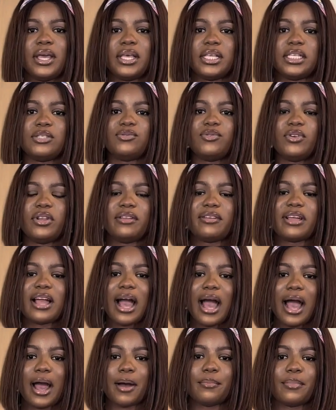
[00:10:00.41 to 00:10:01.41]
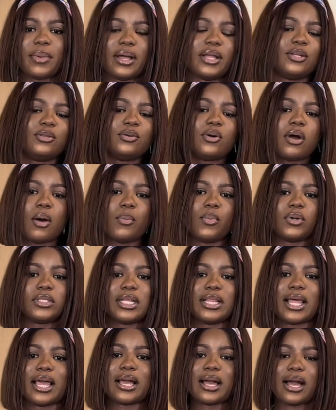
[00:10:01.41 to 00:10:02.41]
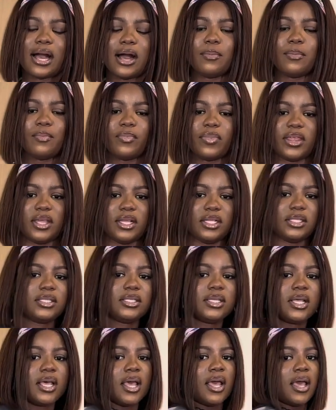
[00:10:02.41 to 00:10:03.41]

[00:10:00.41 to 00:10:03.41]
it's really calm, and you know how much I like calm things.